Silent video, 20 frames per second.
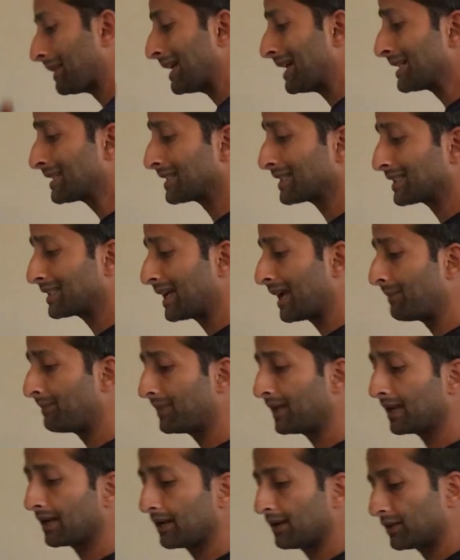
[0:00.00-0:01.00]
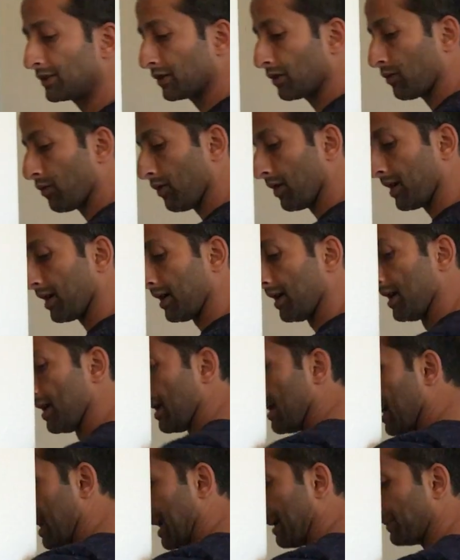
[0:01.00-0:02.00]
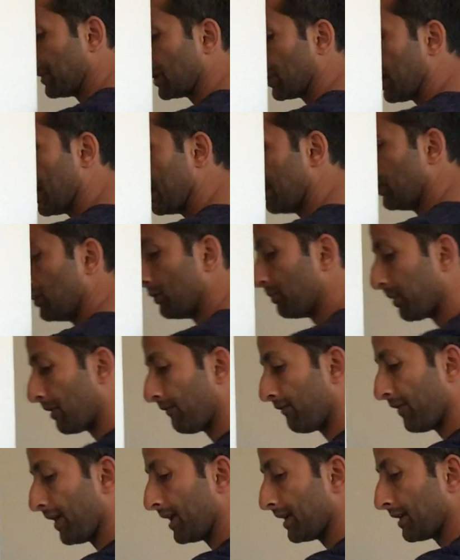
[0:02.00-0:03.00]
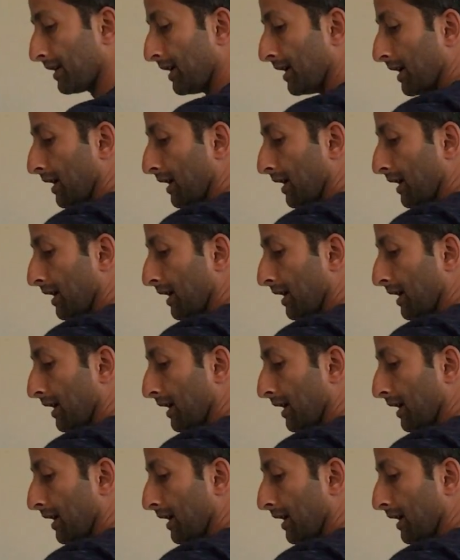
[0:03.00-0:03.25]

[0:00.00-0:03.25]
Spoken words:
it's the same thing. Here's a corner, and I'm trying to prevent